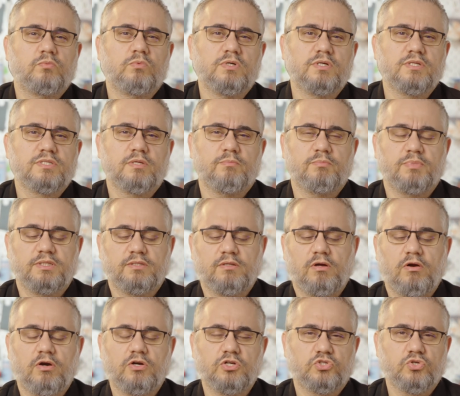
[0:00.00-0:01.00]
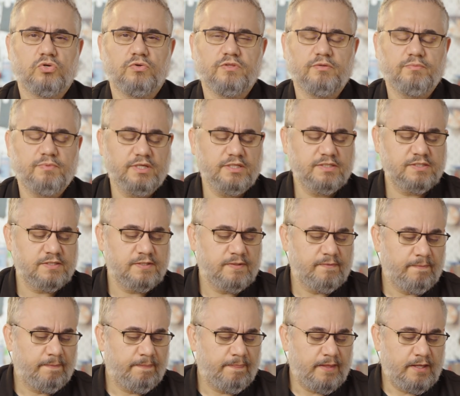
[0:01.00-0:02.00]
was a bit harsh on the piece.
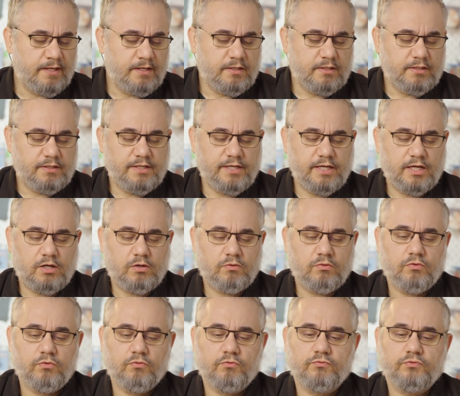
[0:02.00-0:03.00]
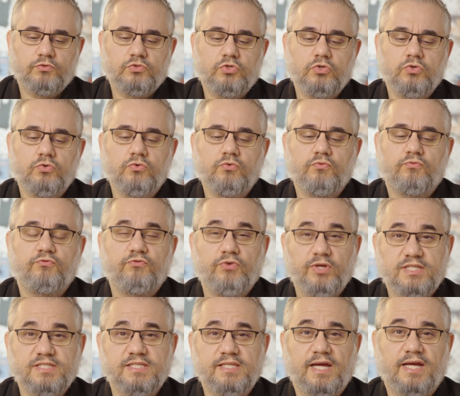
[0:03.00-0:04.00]
Now, to
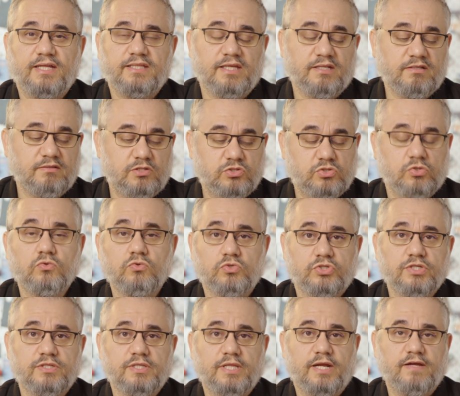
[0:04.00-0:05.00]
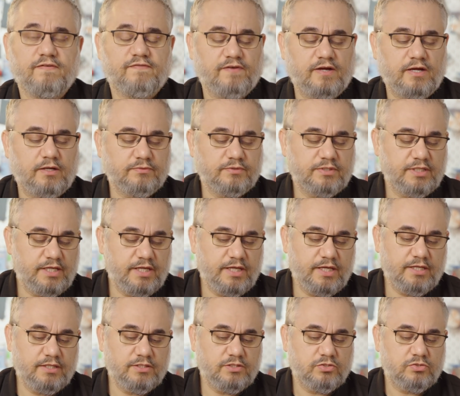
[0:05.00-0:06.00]
fix that, and the solution that I found
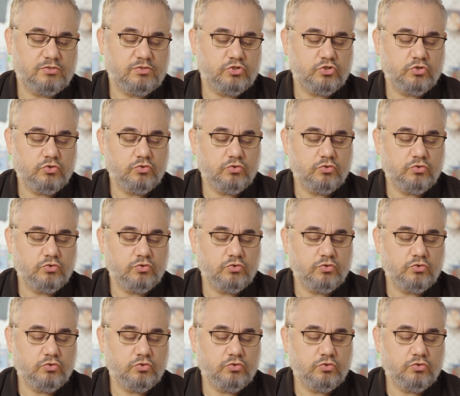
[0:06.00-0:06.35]
is to